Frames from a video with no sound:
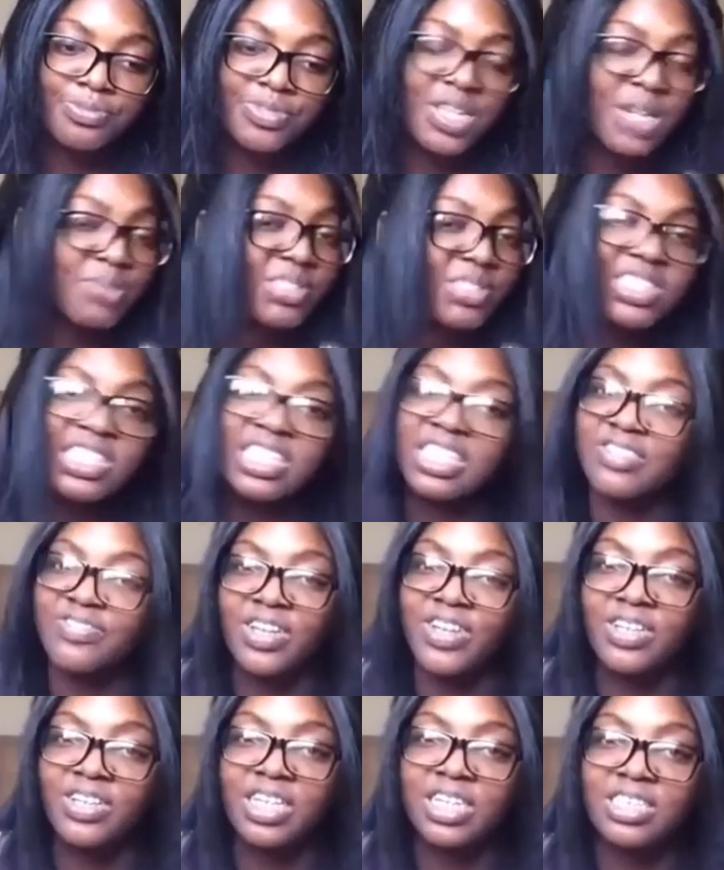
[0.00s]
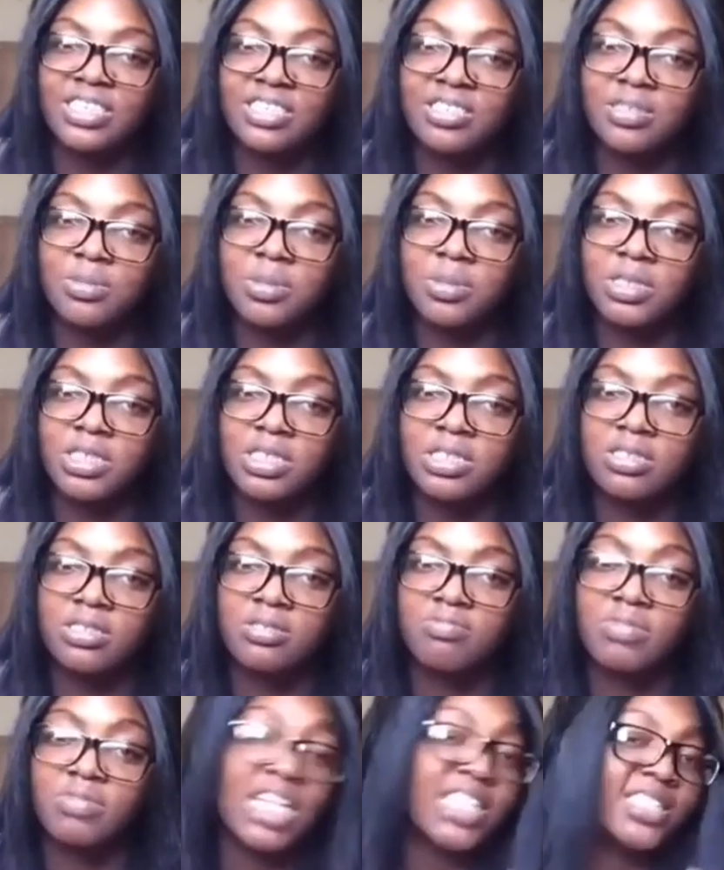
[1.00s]
I'm just thinking of how nasty the book is.
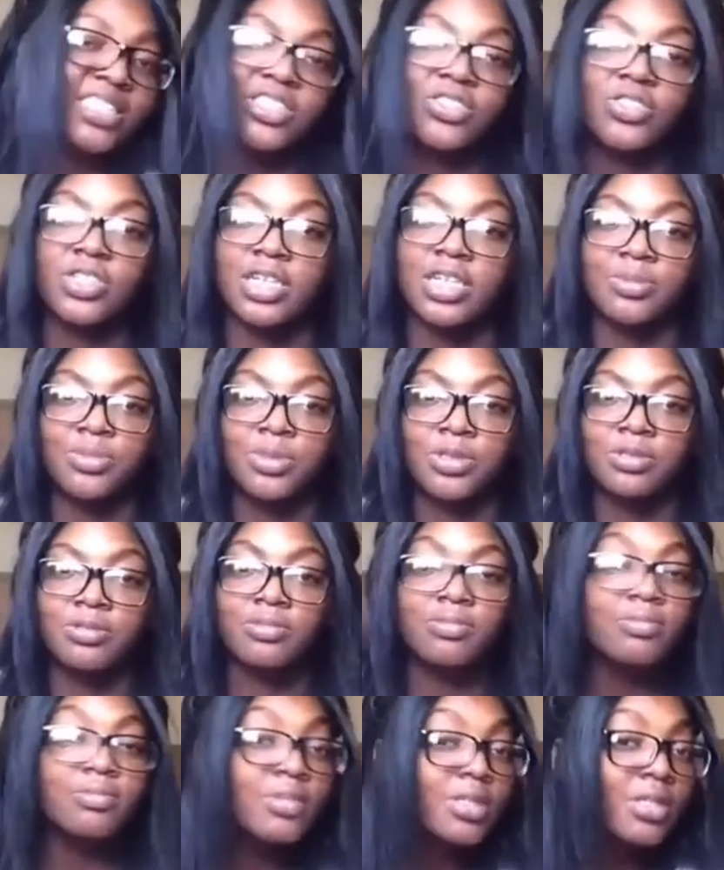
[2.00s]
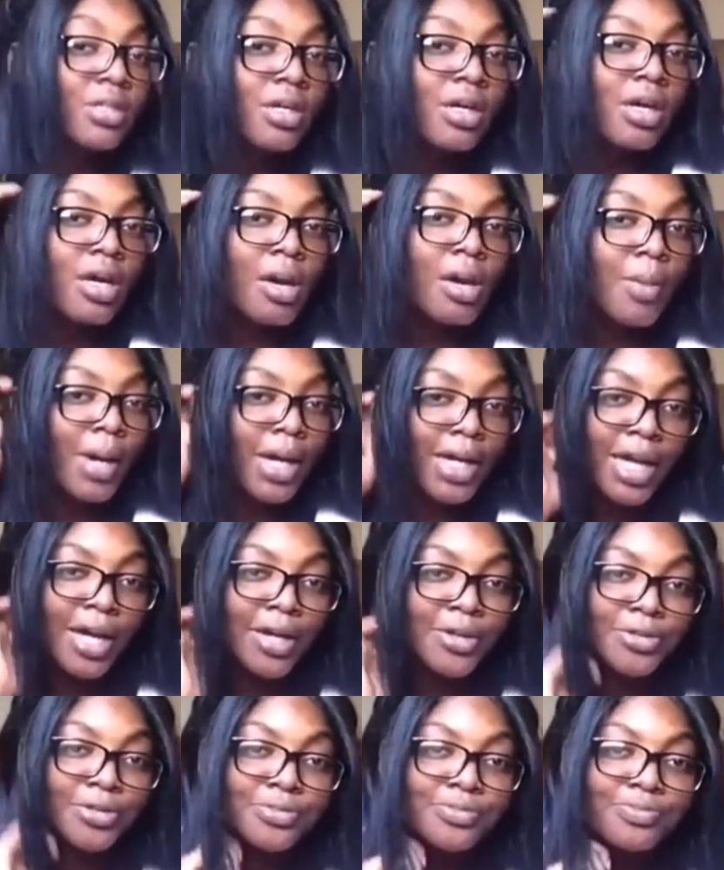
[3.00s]
I still got a book in my
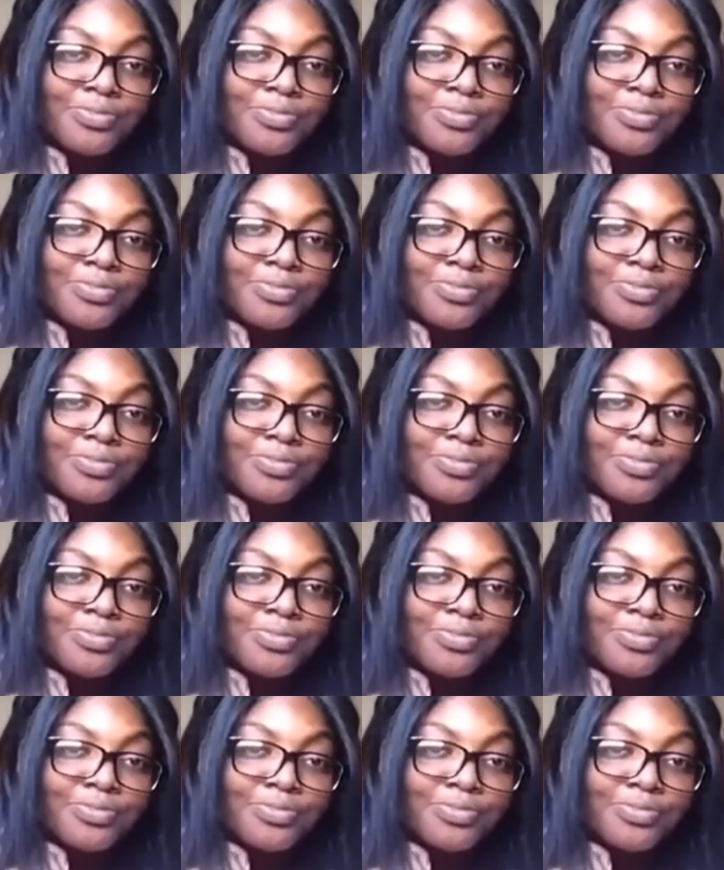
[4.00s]
Yahoo.